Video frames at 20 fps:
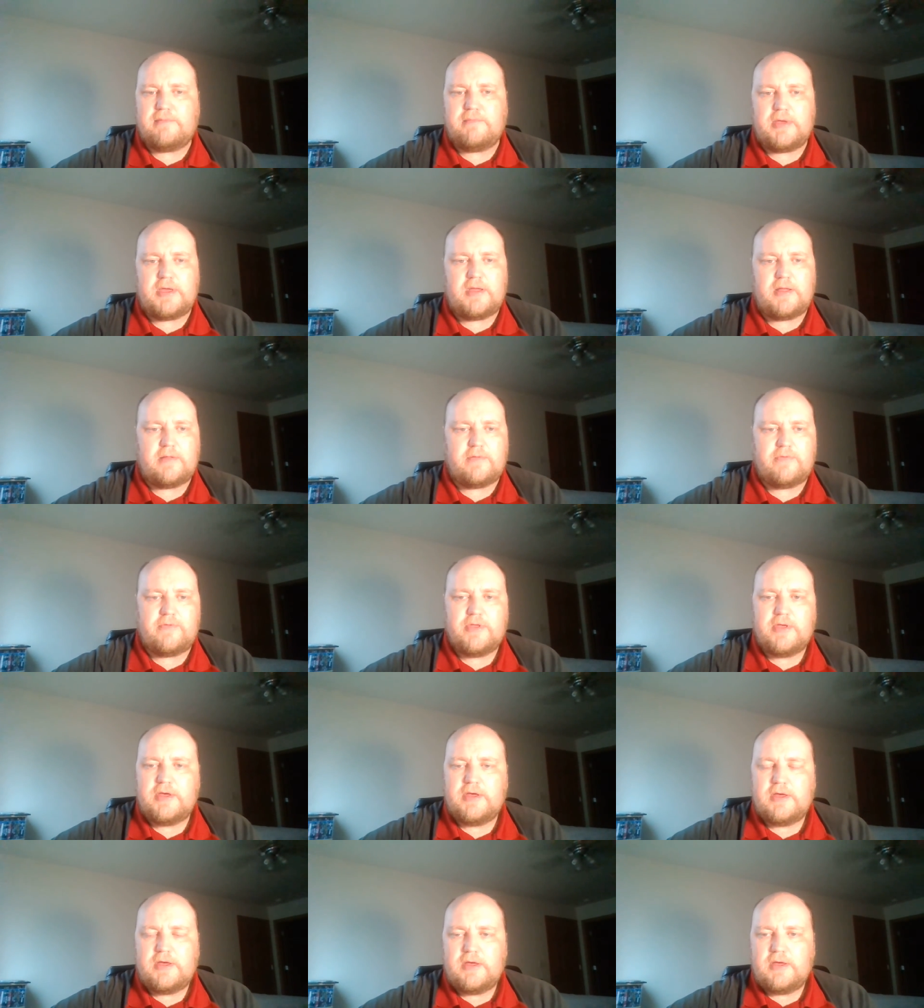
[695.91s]
I mean,
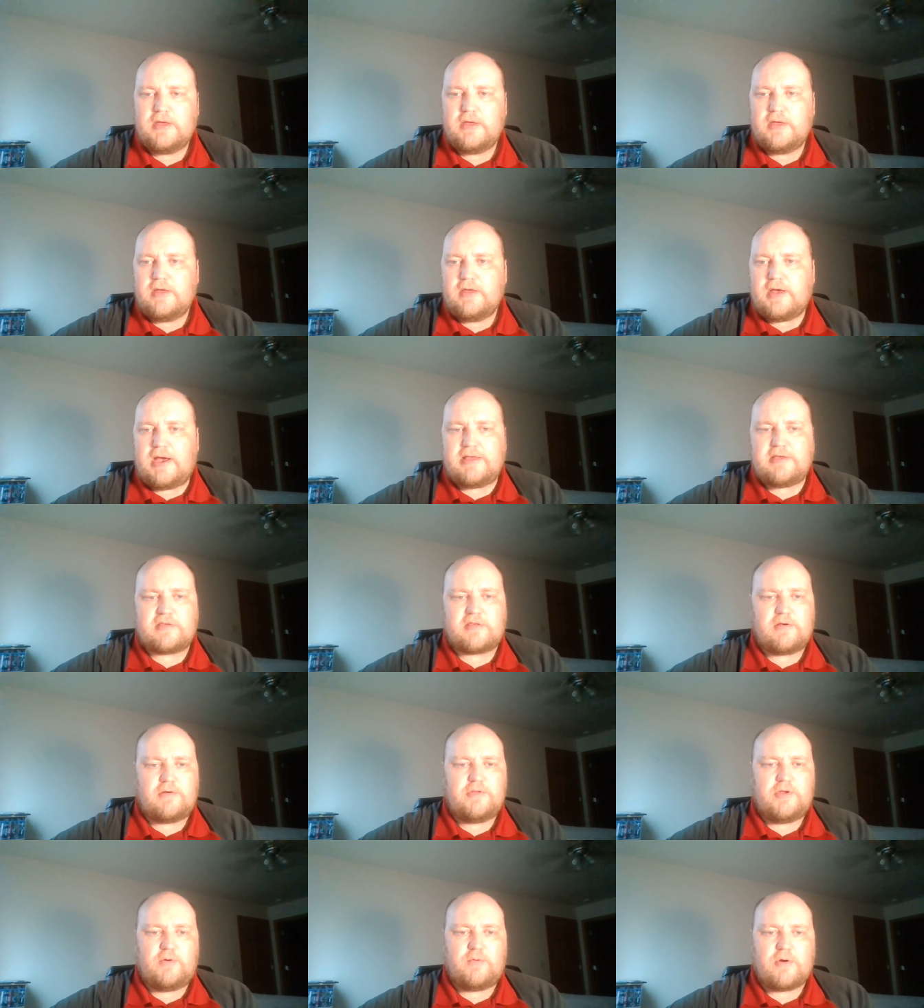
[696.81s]
I just
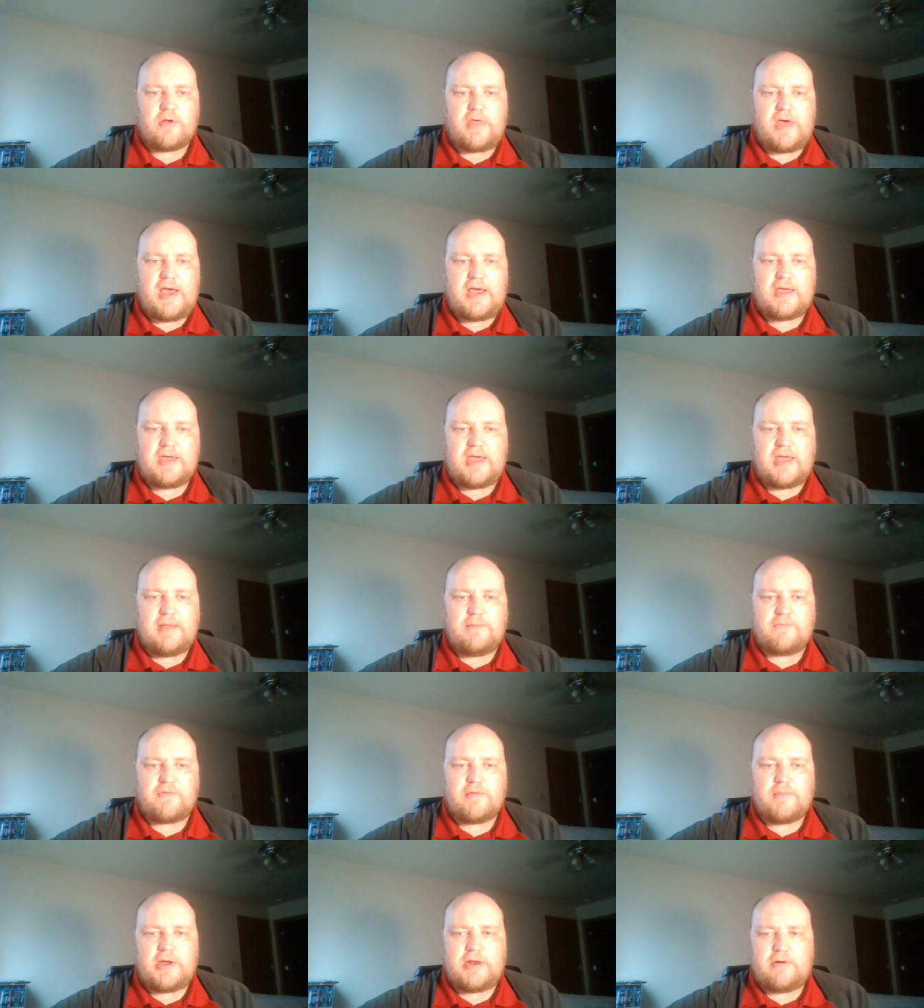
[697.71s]
don't know where that
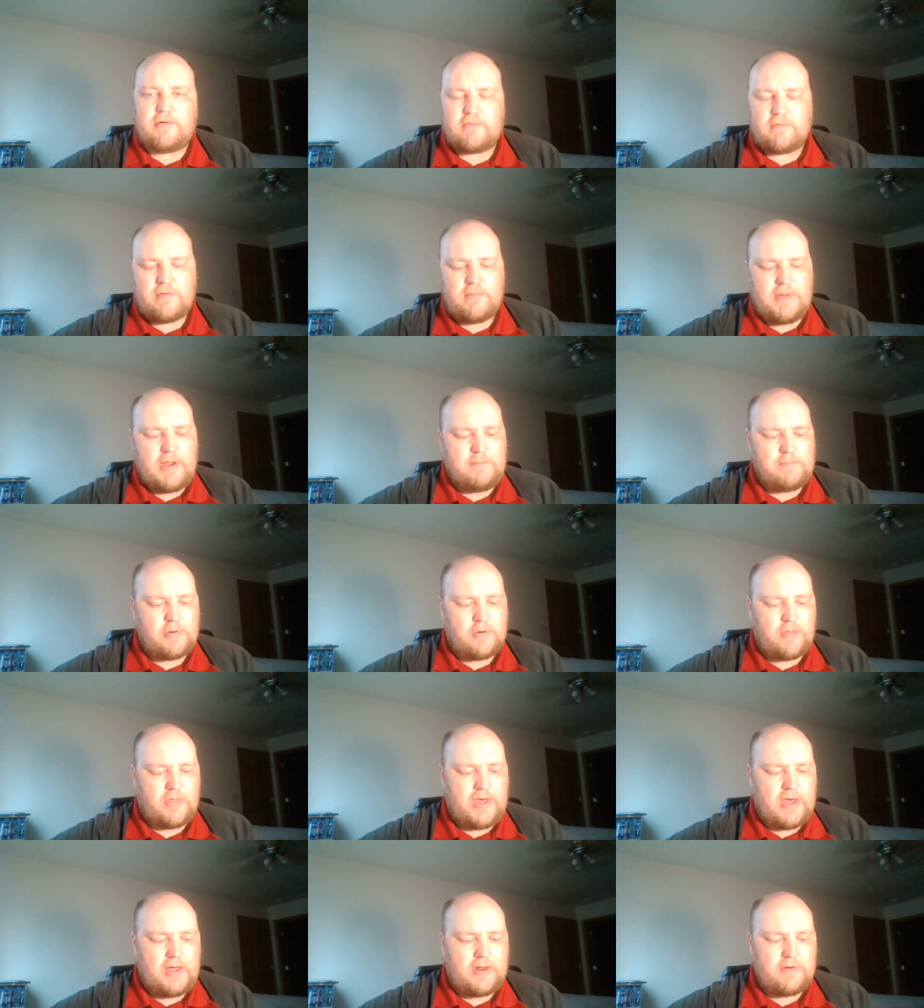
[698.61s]
came from. I don't
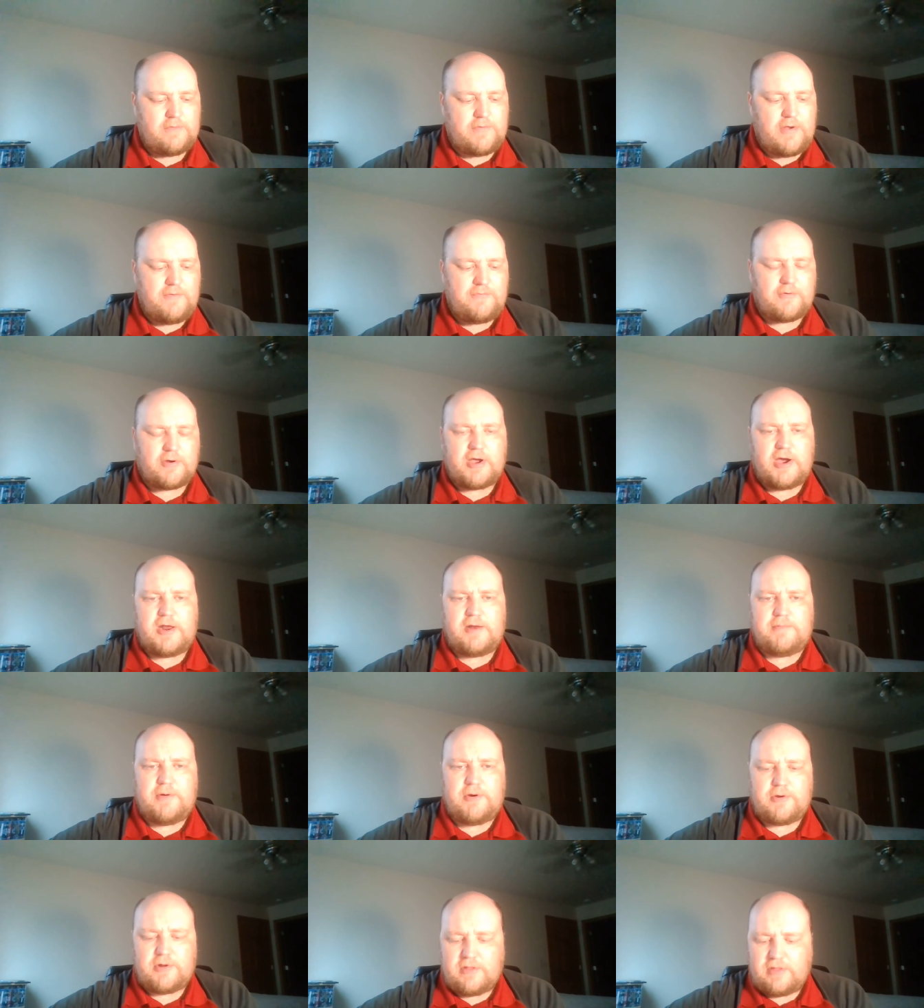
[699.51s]
remember that. If I forgot
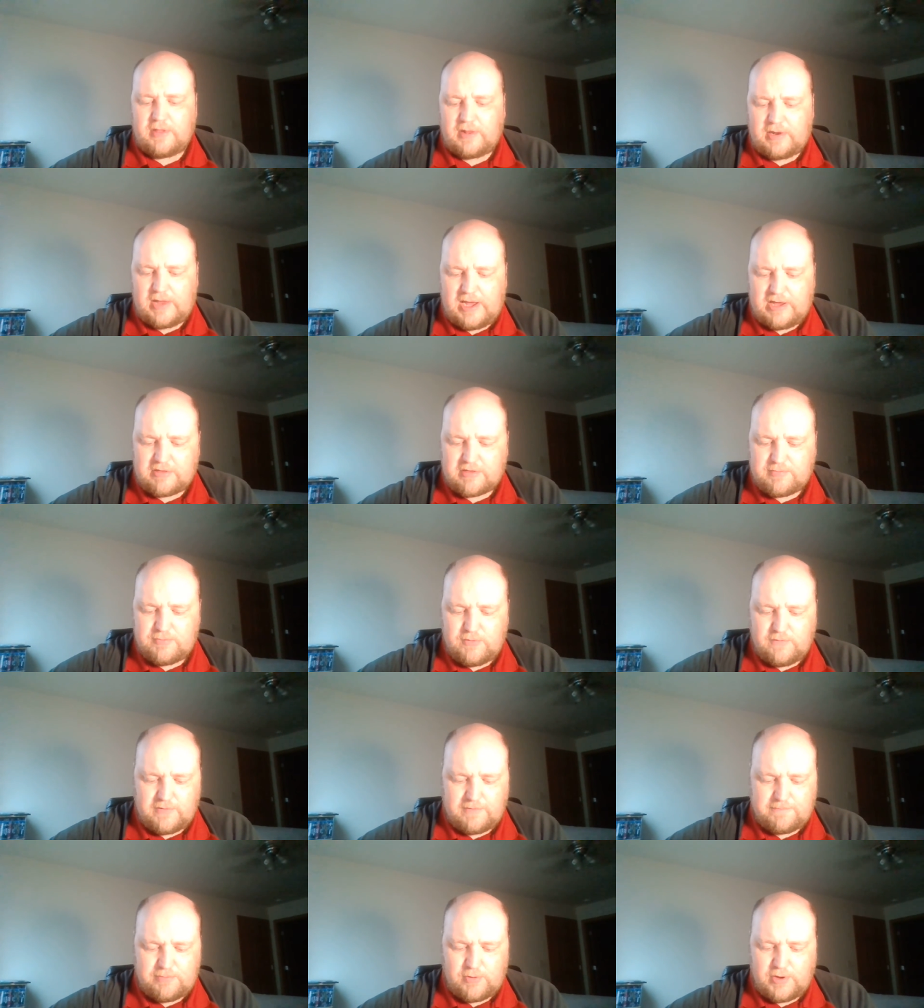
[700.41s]
about it in the last
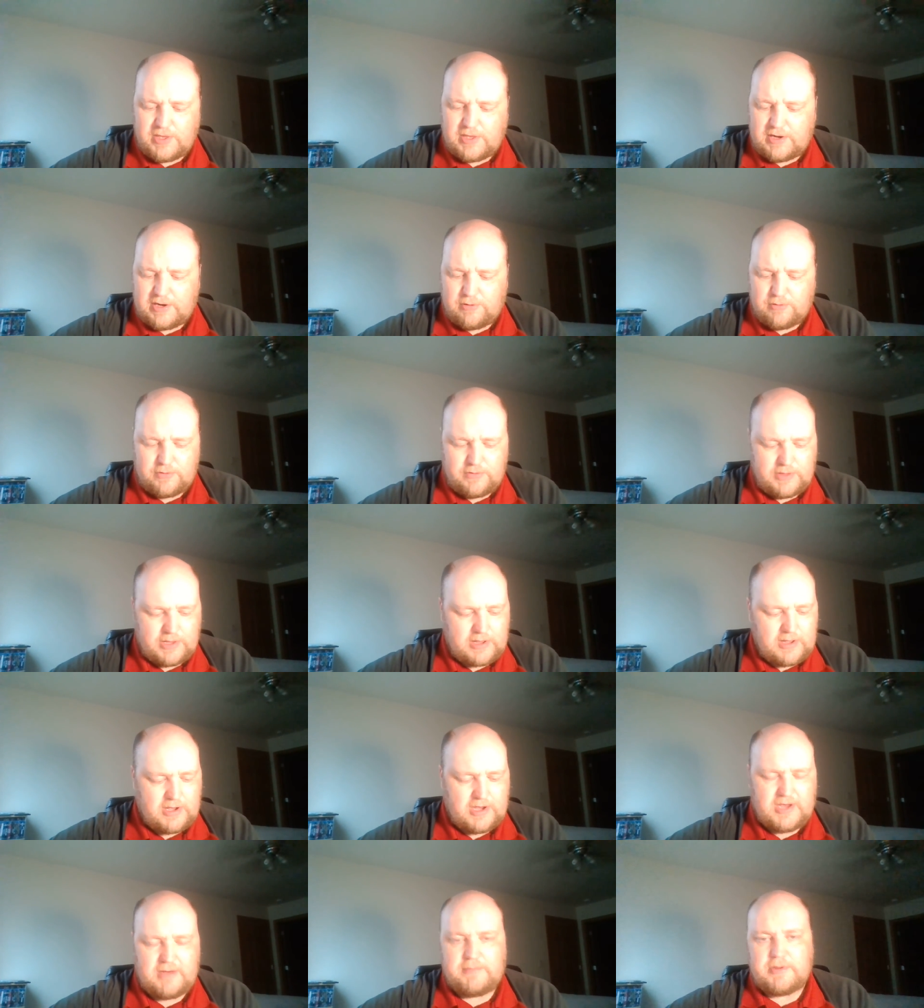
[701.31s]
movie, point it out in the
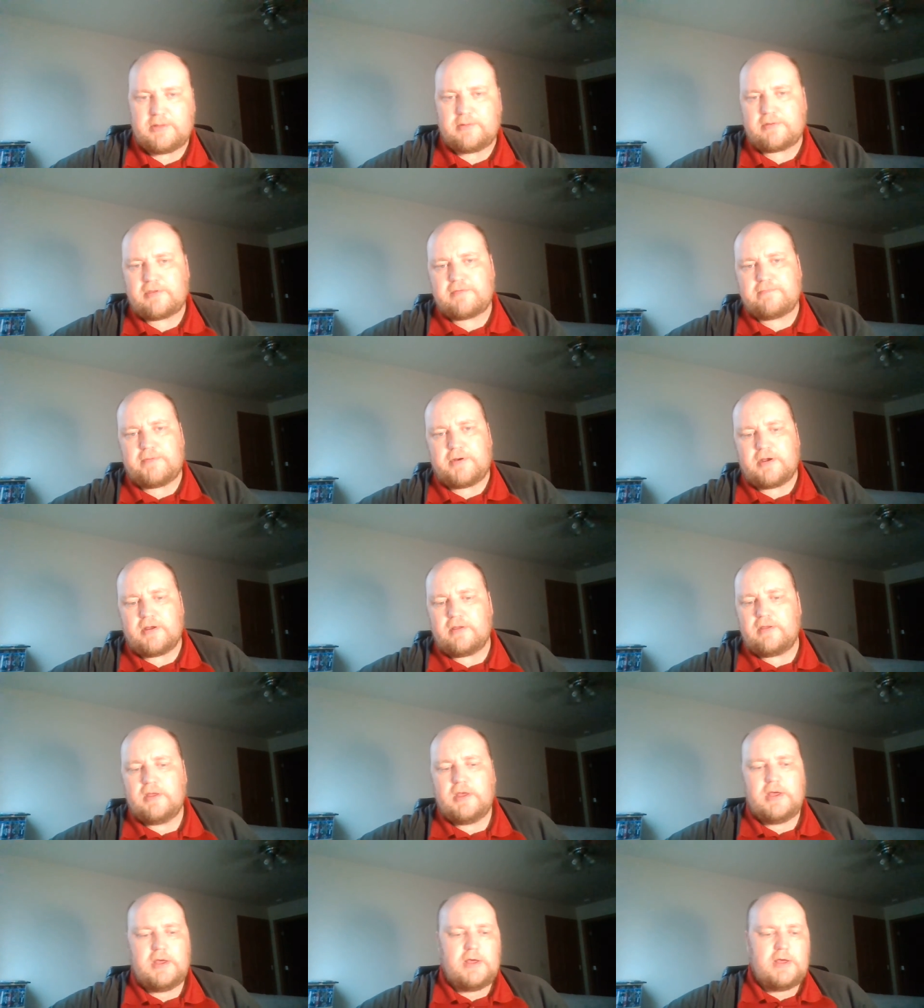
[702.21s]
comments. But